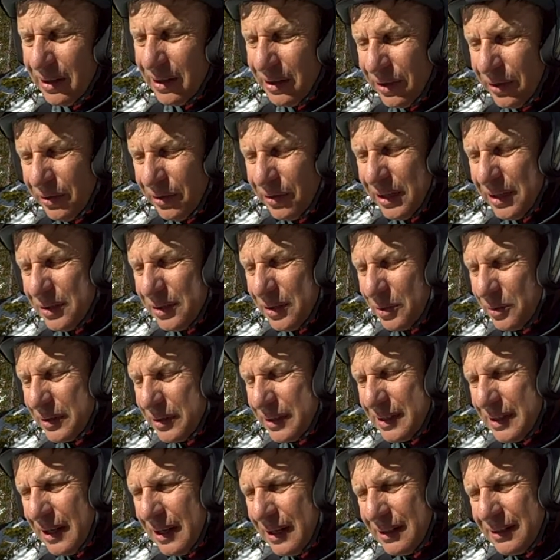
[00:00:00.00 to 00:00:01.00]
been to 32
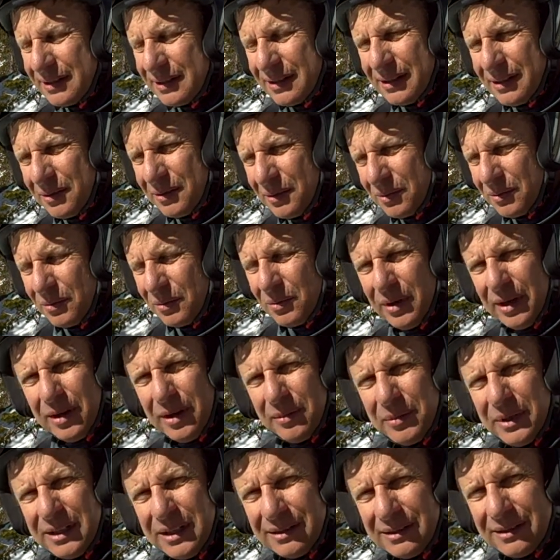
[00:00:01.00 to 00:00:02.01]
states, and what
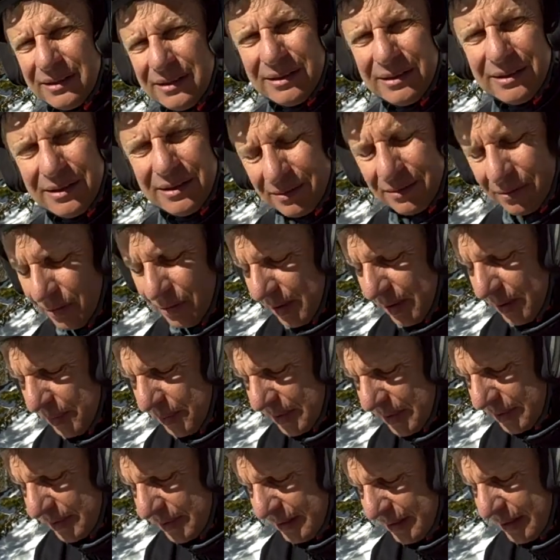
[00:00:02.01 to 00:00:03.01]
I've been
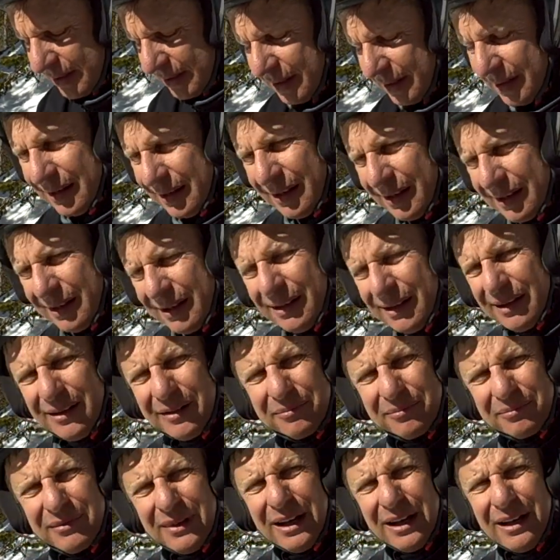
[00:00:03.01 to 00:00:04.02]
saying,
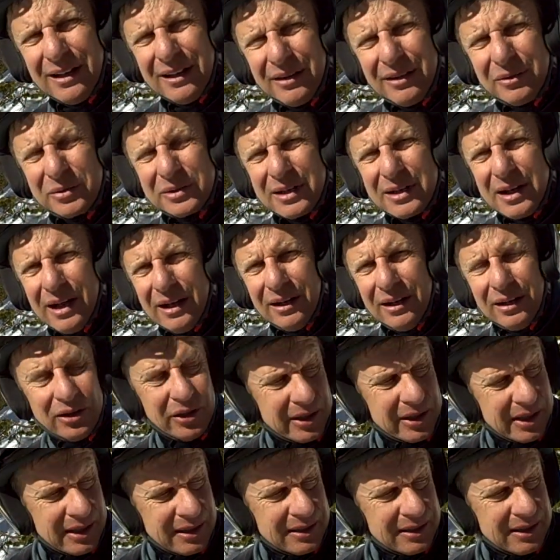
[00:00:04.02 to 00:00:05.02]
I was kind of
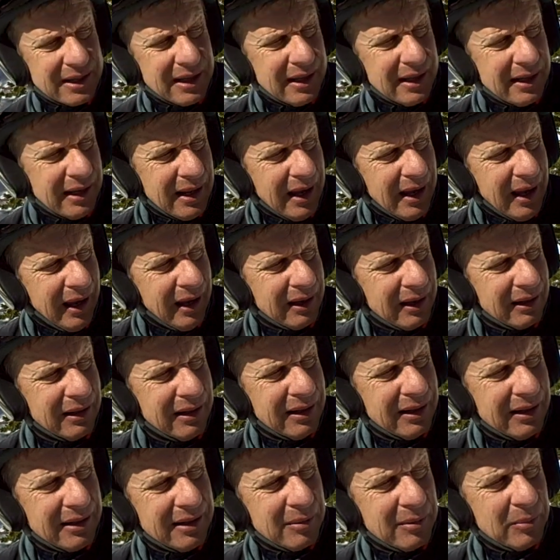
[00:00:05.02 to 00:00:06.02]
looking to get
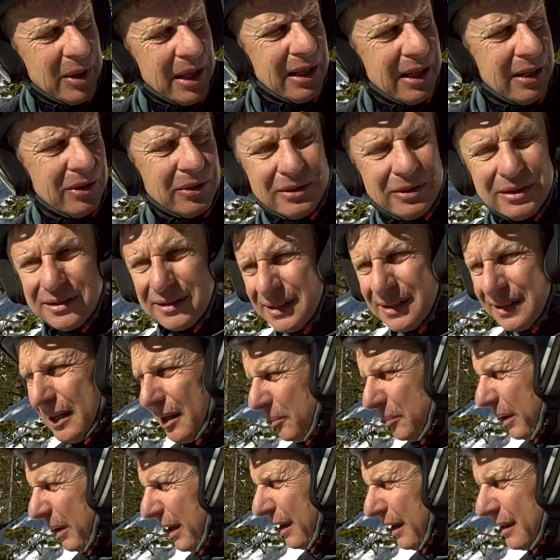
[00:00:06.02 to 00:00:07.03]
egged and tomatoed and
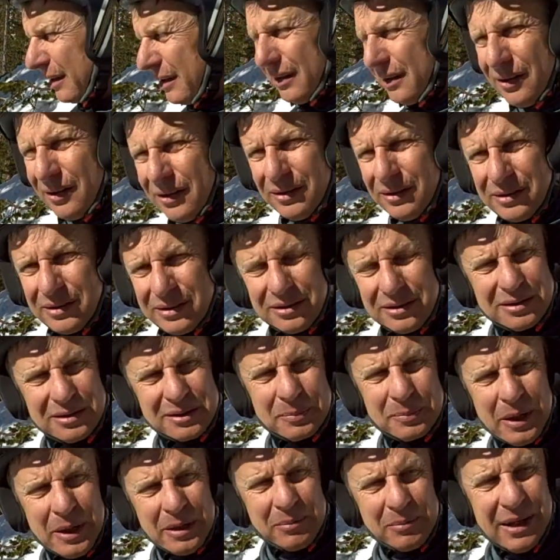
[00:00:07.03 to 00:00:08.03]
sent back here to
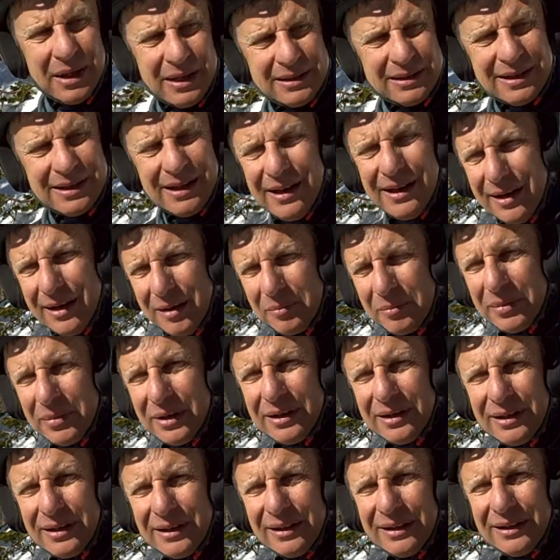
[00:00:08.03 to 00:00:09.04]
spend my time,
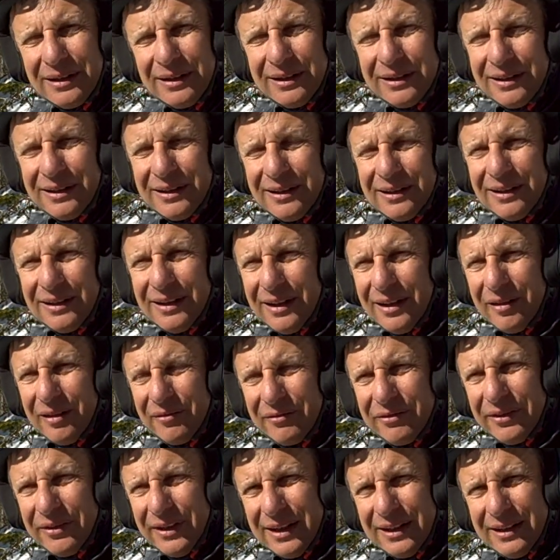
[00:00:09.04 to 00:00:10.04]
but
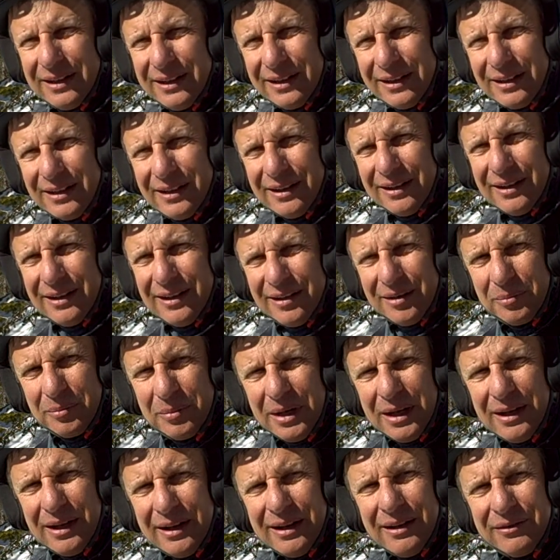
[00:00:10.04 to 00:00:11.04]
I'm finding
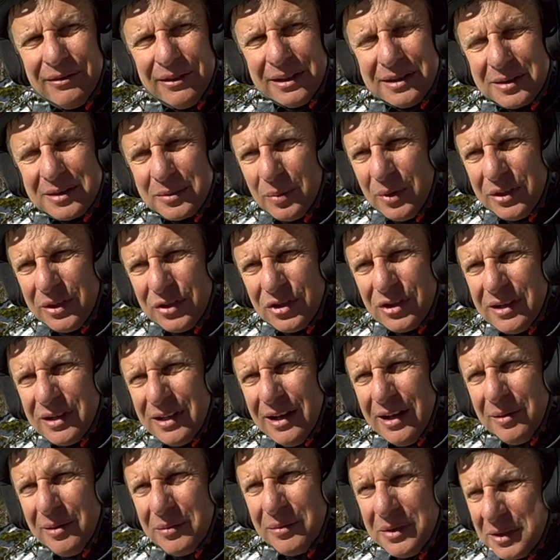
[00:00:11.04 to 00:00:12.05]
I'm not having as much
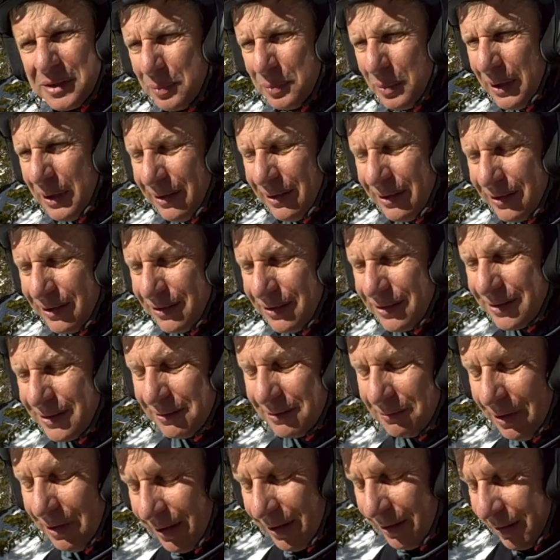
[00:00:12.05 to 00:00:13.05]
time to spend here
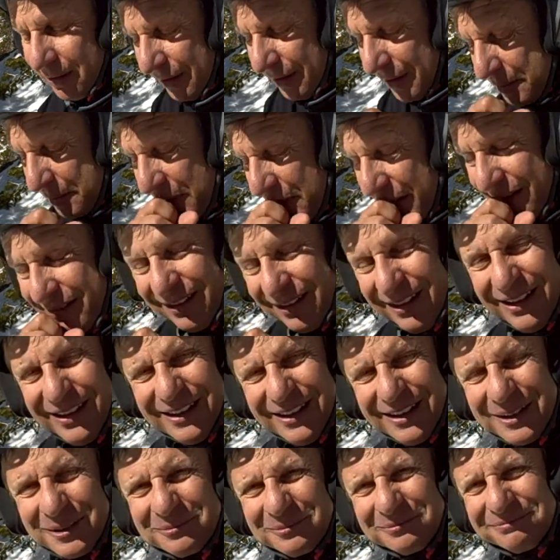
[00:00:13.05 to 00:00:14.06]
as I might
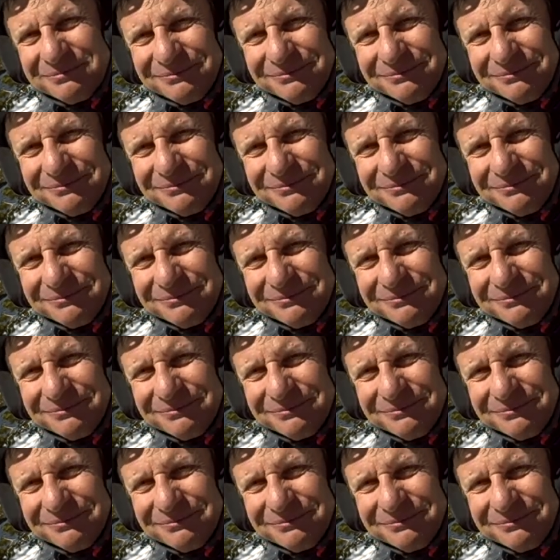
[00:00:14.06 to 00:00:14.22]
like.